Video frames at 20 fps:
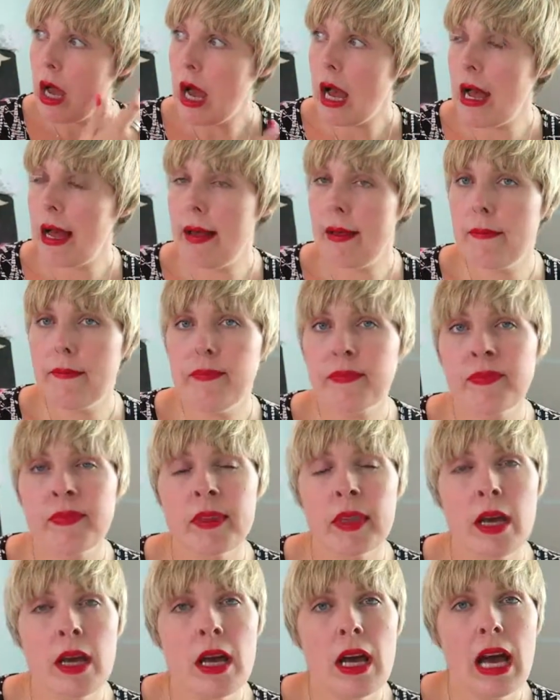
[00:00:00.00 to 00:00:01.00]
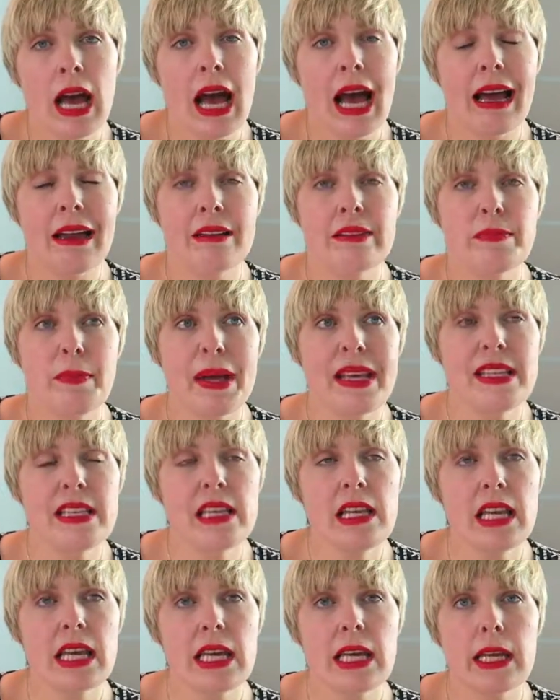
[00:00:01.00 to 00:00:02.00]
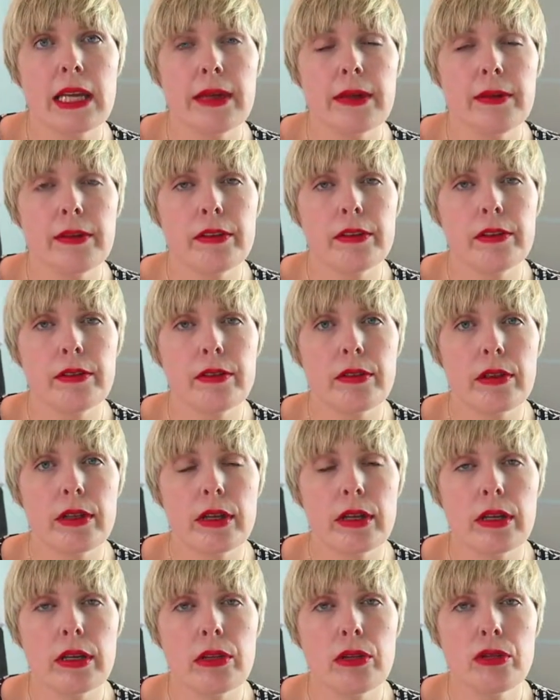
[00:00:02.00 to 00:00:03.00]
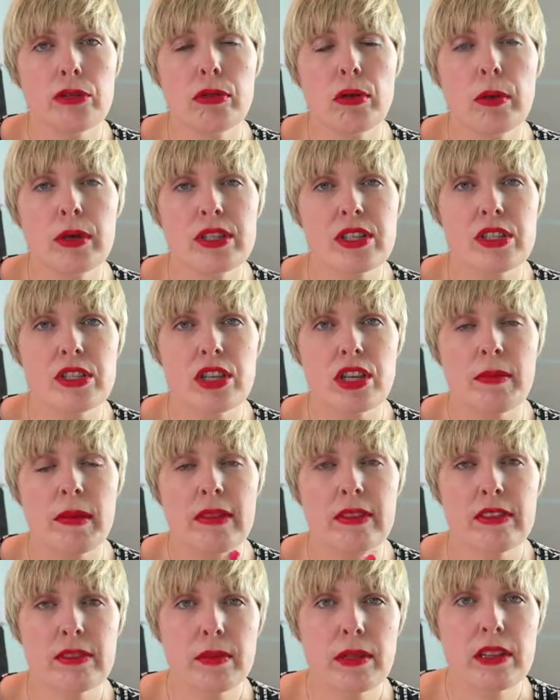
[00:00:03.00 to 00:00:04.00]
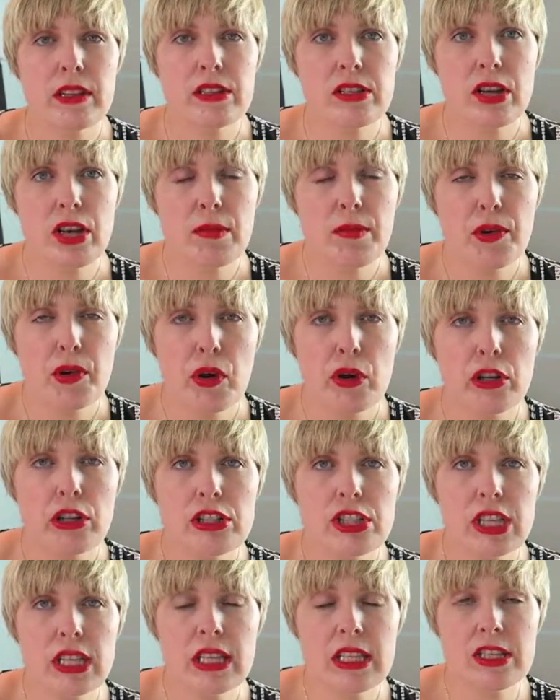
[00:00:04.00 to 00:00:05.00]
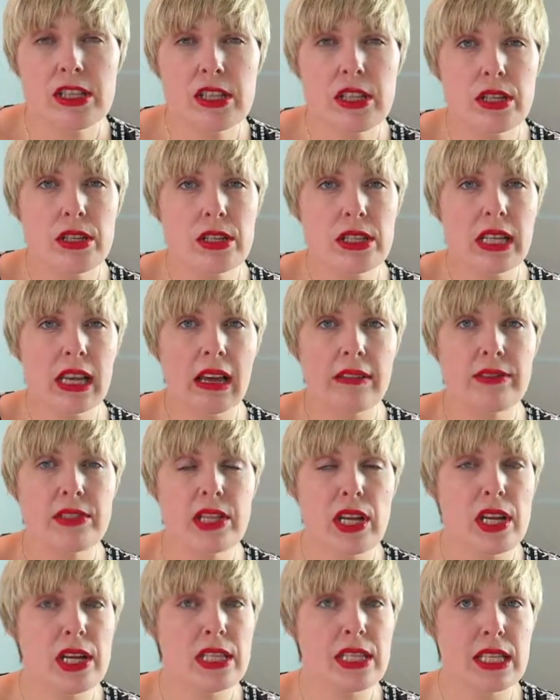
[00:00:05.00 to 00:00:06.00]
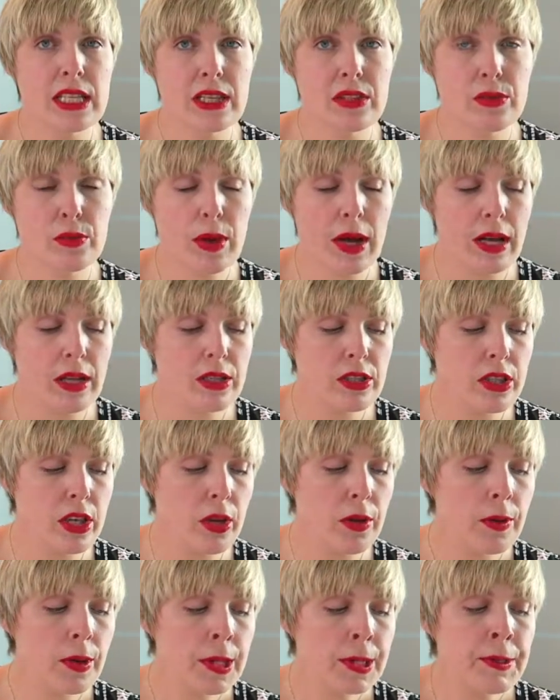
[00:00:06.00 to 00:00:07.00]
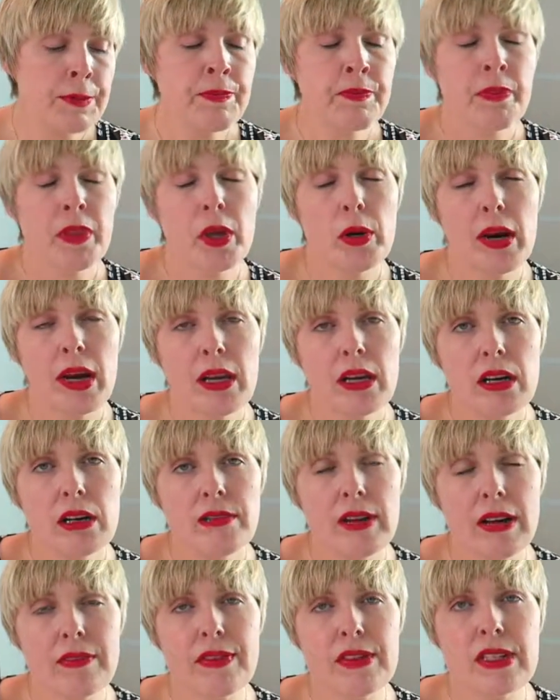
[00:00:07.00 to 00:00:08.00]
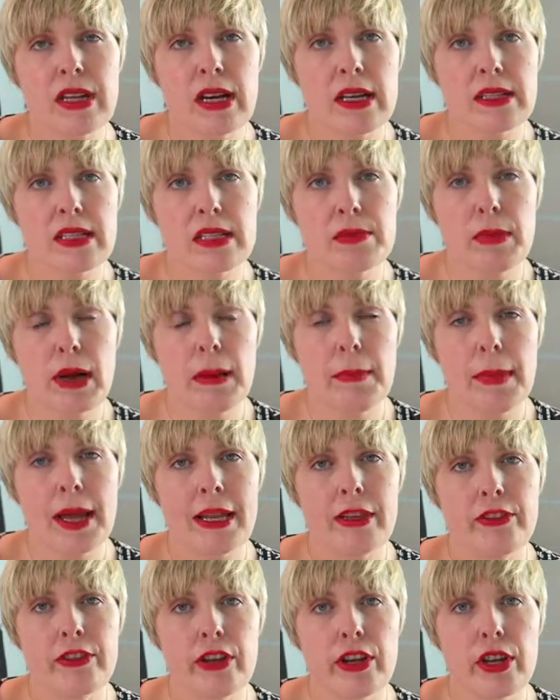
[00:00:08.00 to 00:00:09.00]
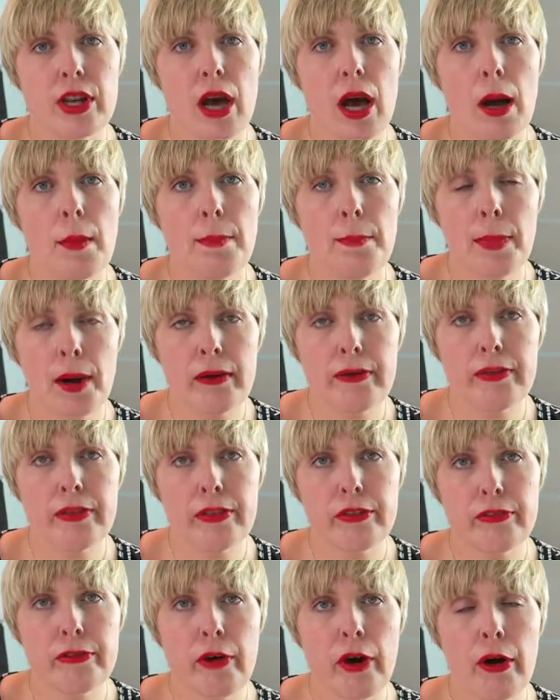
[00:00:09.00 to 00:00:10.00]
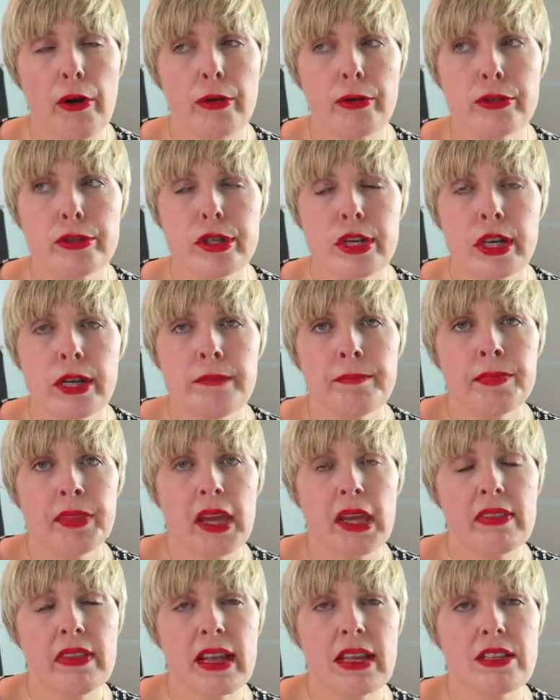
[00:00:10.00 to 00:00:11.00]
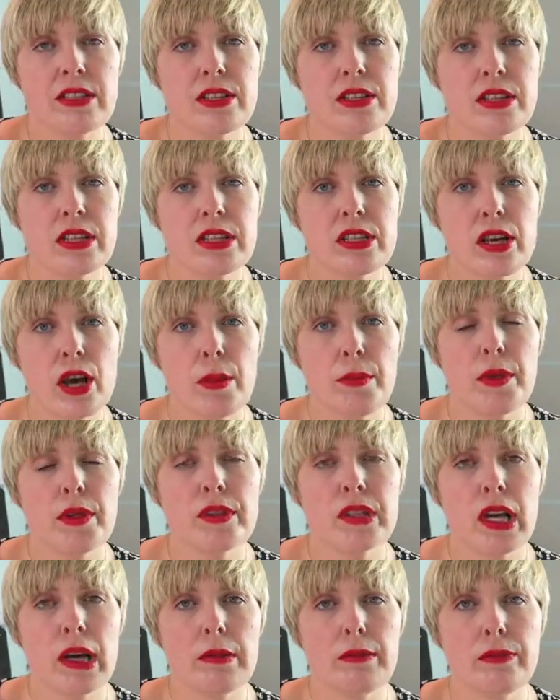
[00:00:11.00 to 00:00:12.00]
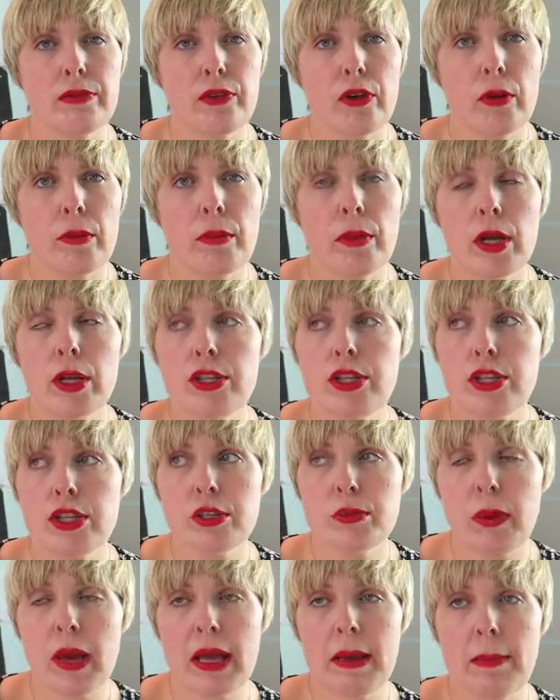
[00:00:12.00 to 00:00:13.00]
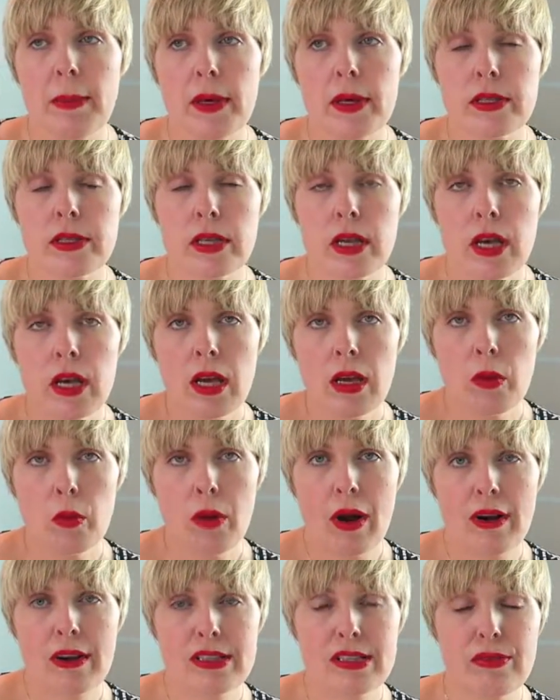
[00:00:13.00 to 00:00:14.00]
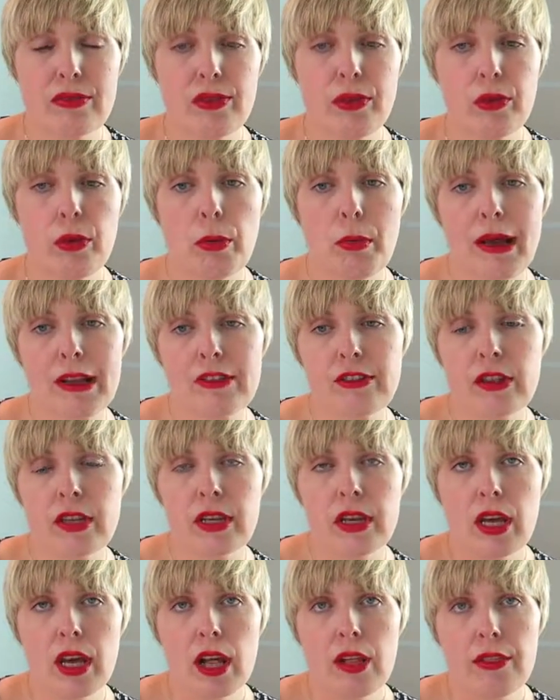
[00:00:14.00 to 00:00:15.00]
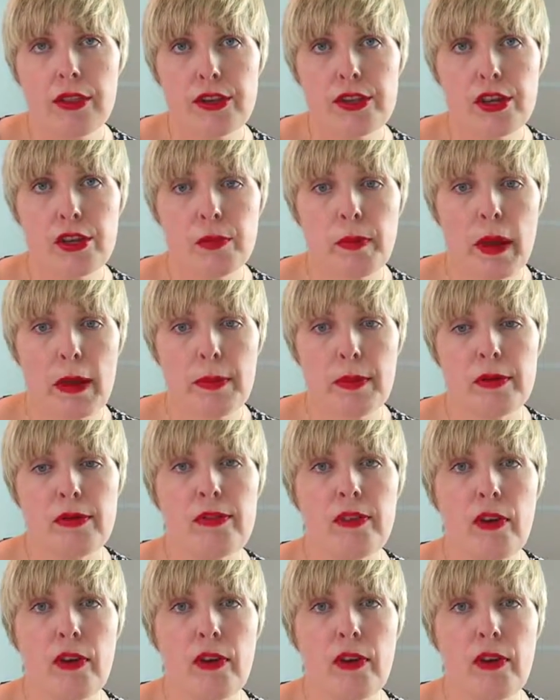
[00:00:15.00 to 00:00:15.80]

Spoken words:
And basically Laura wanted to know about some of the terminology that's used in advertising as well. So quite a lot of advertisers might mention above the fold, and that's just a term that's come from newspapers, whereas if you imagine the newspaper